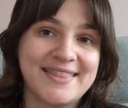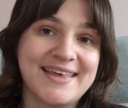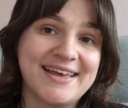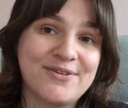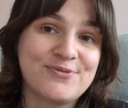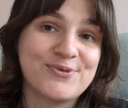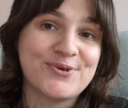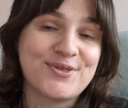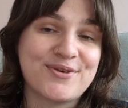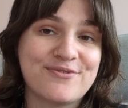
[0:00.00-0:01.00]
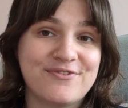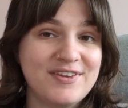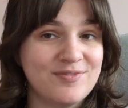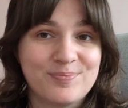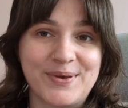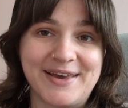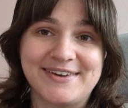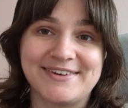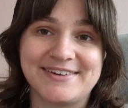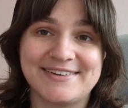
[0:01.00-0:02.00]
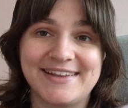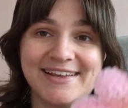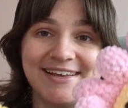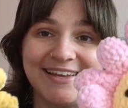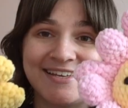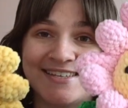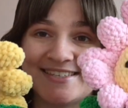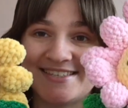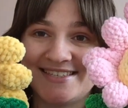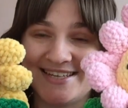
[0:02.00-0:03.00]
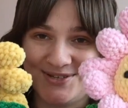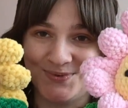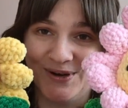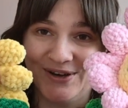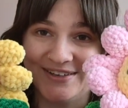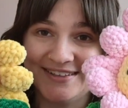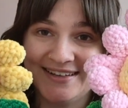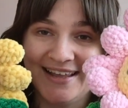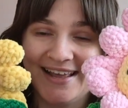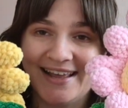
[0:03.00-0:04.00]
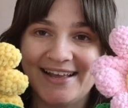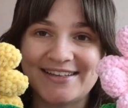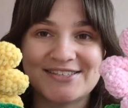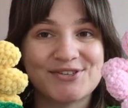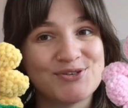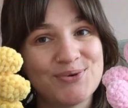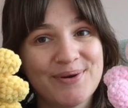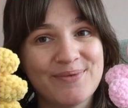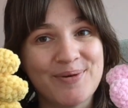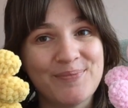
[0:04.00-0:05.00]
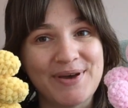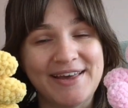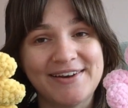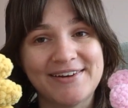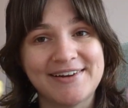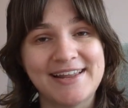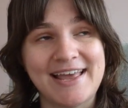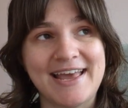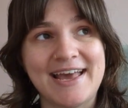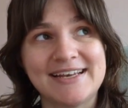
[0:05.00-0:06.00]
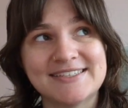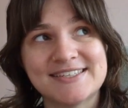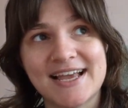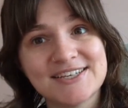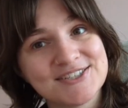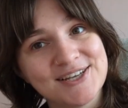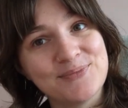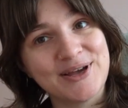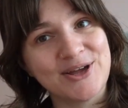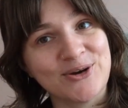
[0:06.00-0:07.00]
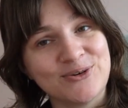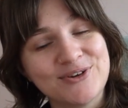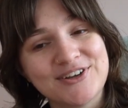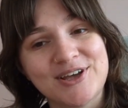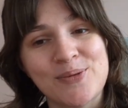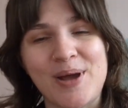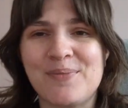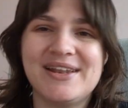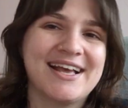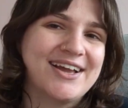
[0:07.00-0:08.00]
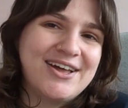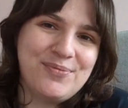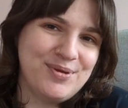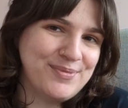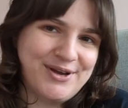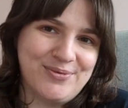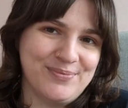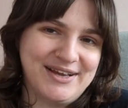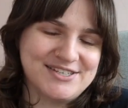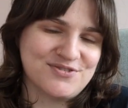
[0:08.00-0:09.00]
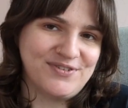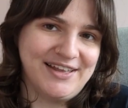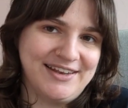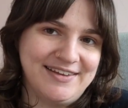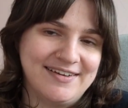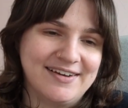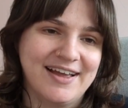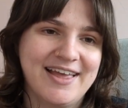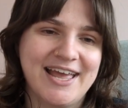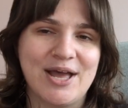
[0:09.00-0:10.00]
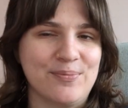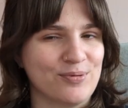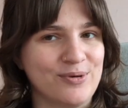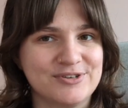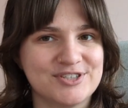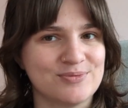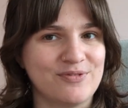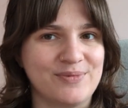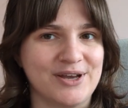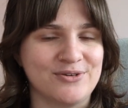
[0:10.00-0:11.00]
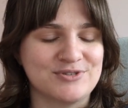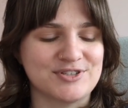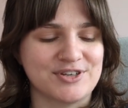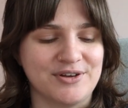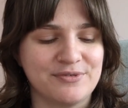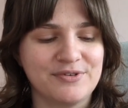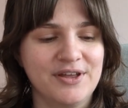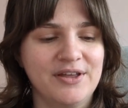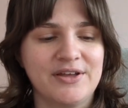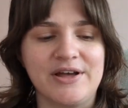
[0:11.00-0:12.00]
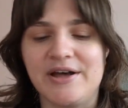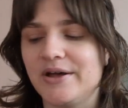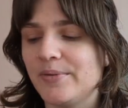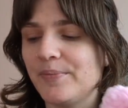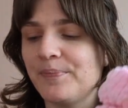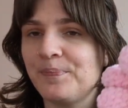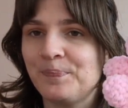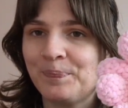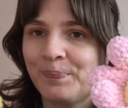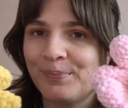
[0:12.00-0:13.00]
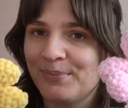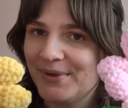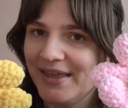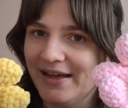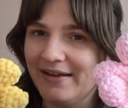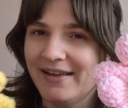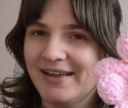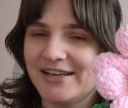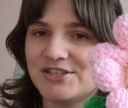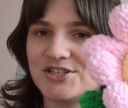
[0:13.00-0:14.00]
Then for the fifth pattern is this one. It's a 2-in-1 pattern, and it's actually my own. I mean, I gotta be my own biggest fan here and promote some of my own stuff. But yeah, it